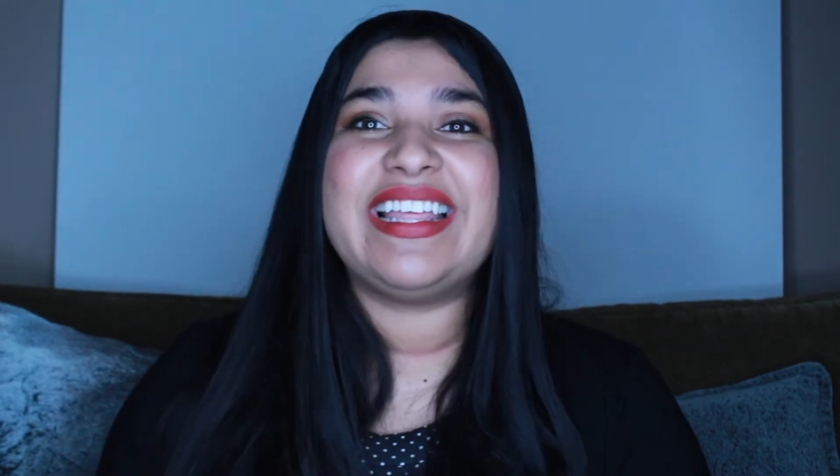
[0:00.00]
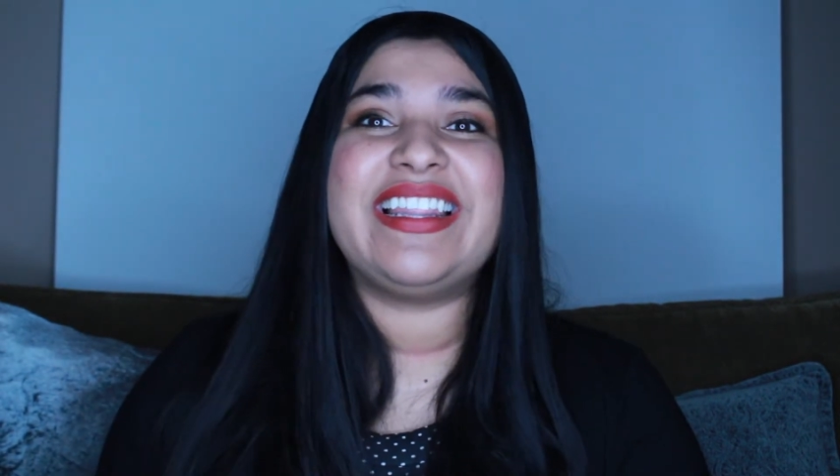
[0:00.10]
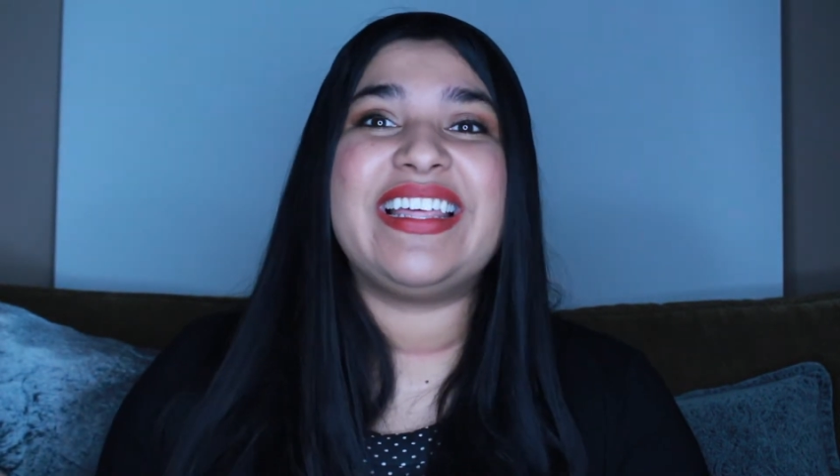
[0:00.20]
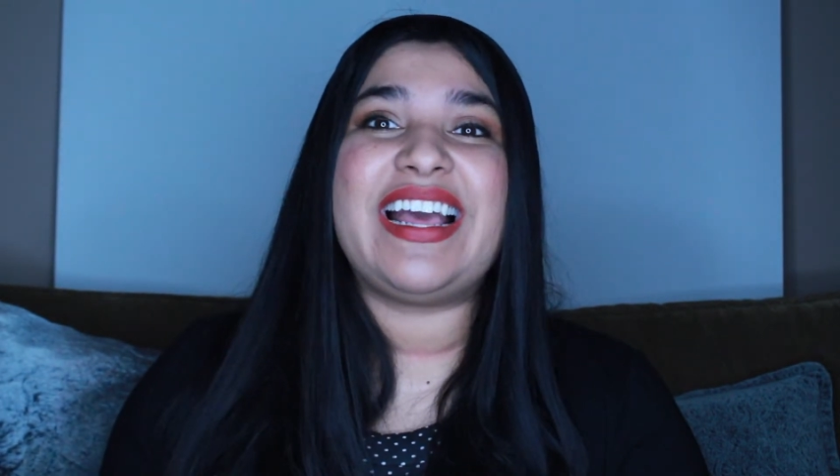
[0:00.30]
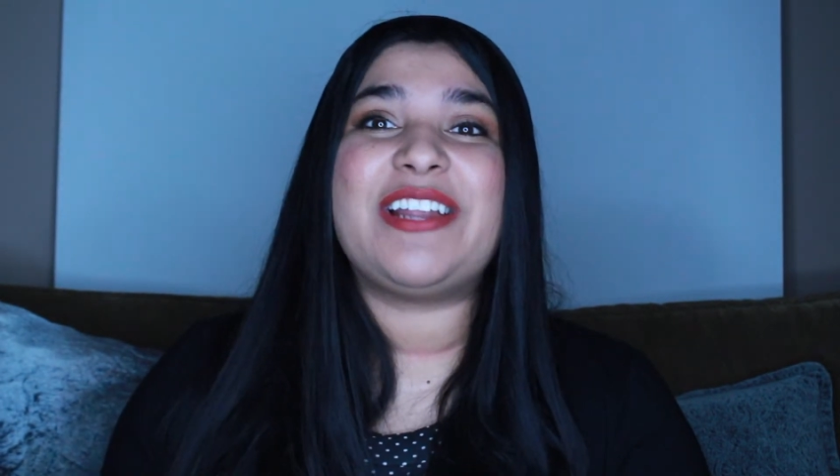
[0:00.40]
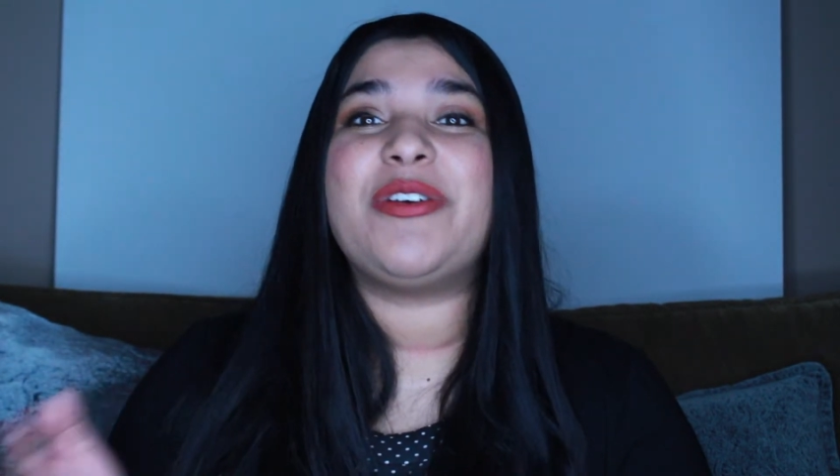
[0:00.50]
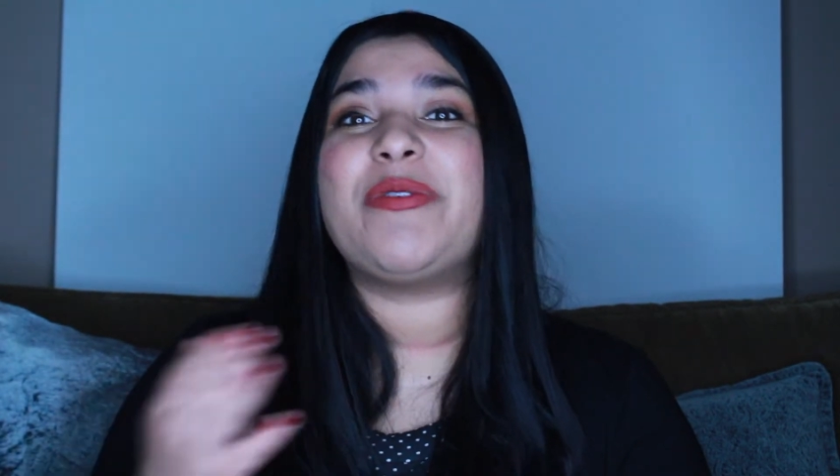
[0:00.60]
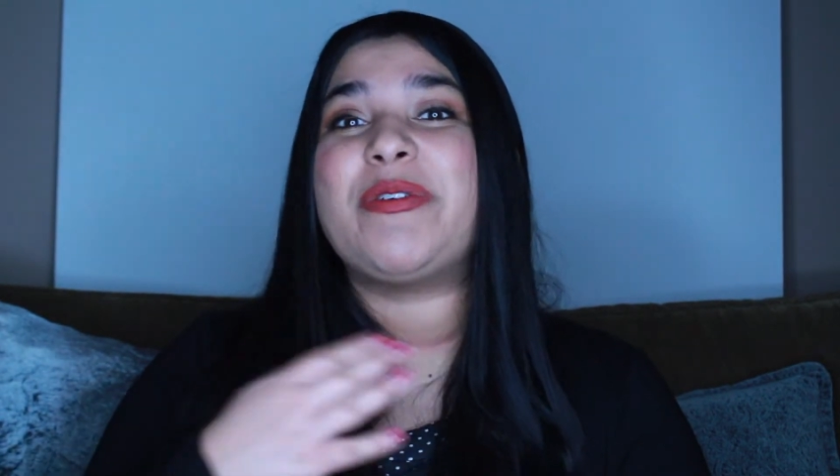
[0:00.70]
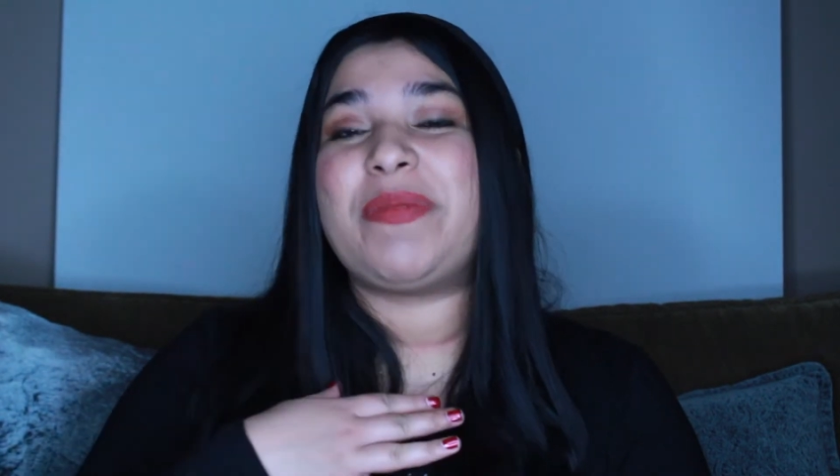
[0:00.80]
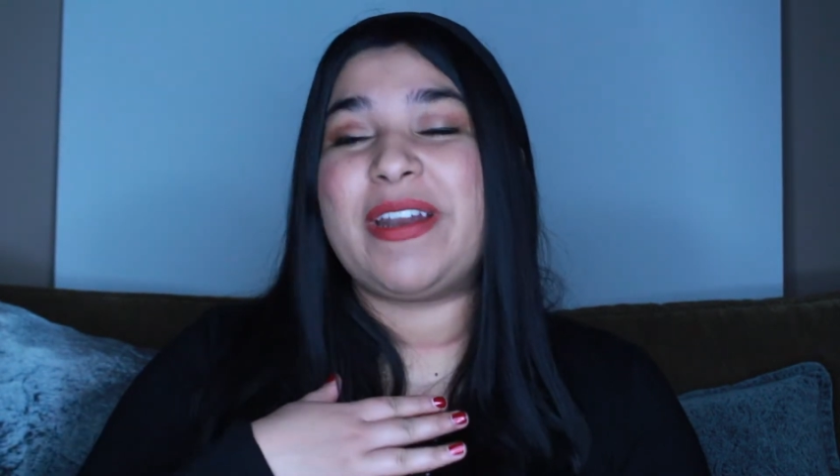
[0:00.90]
then I knew
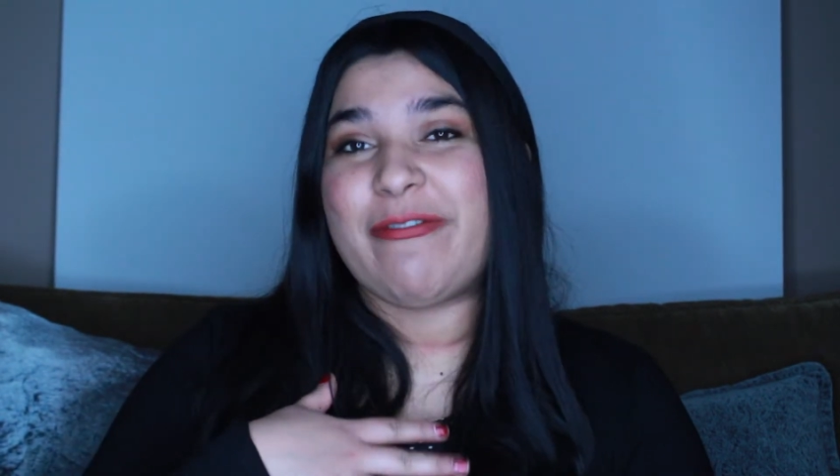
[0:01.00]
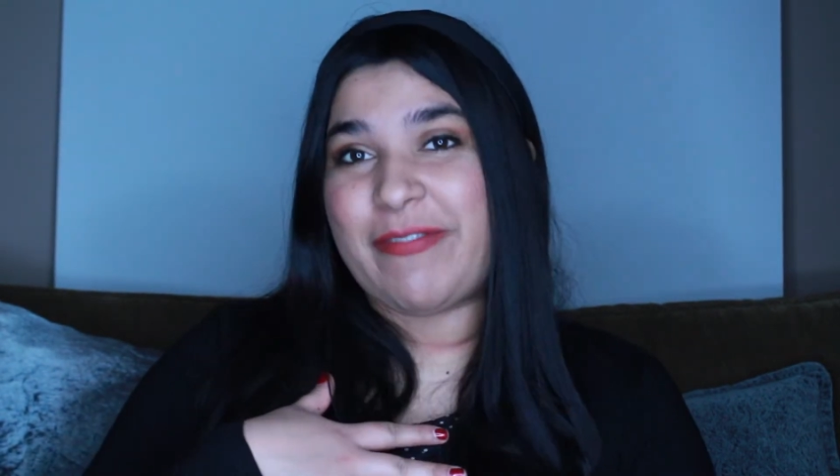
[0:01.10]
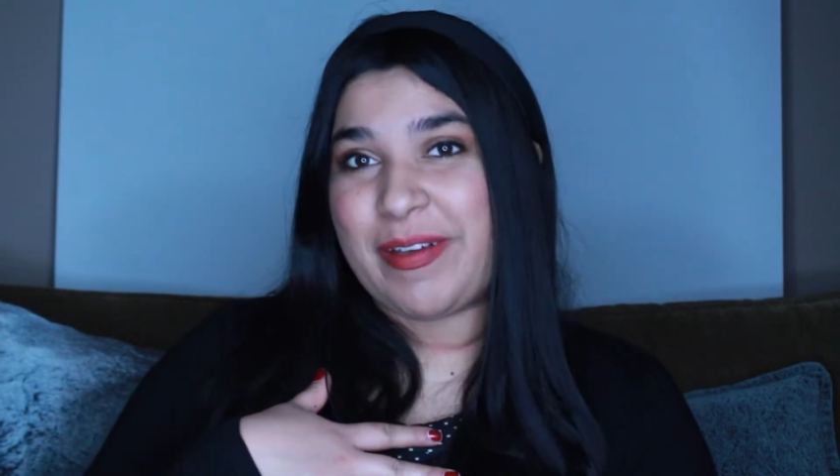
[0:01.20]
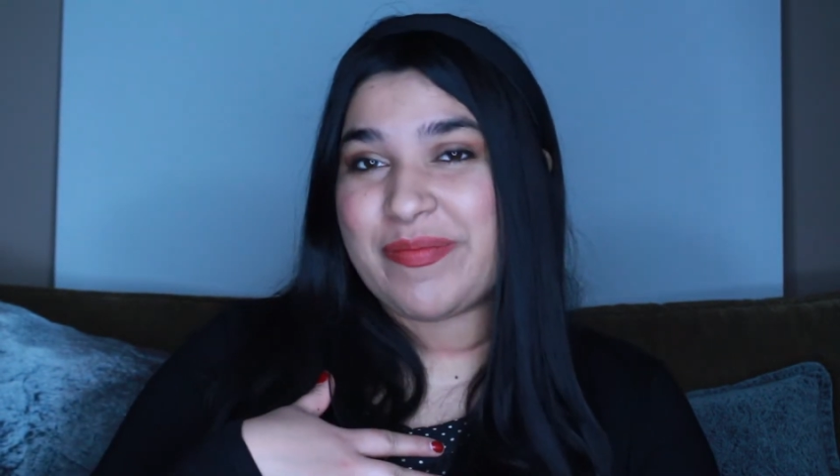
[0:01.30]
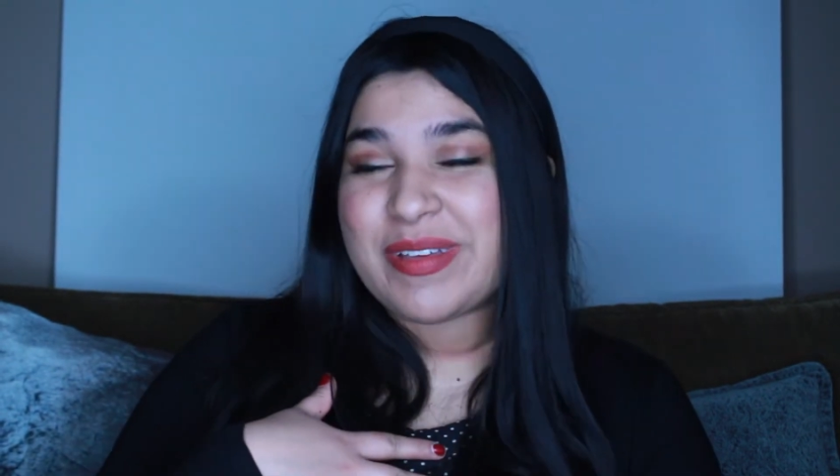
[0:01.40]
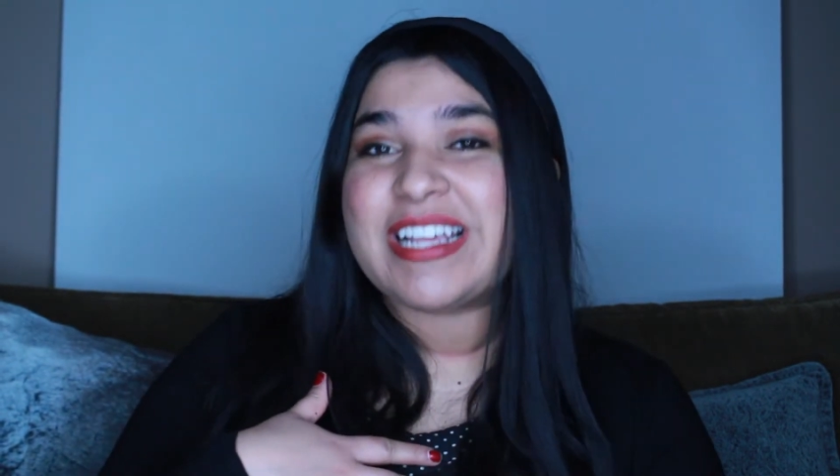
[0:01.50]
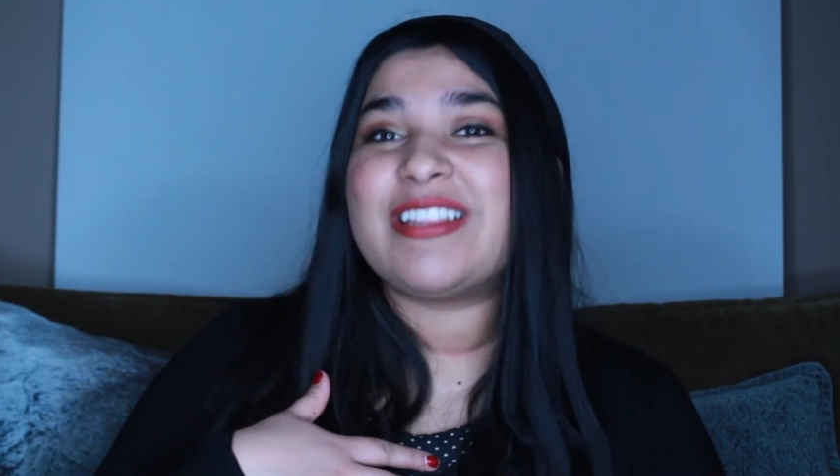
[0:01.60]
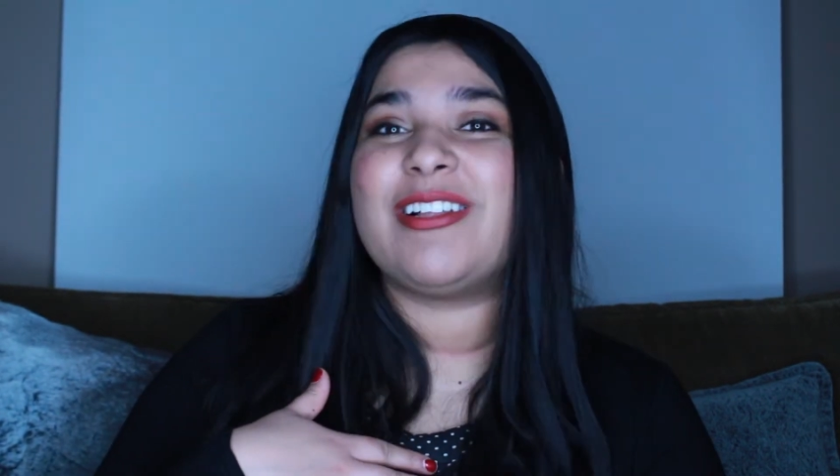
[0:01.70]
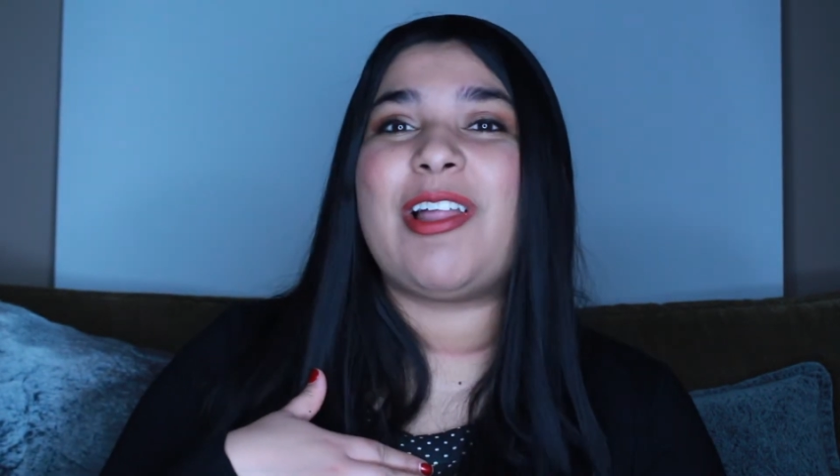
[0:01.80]
it would benefit me in the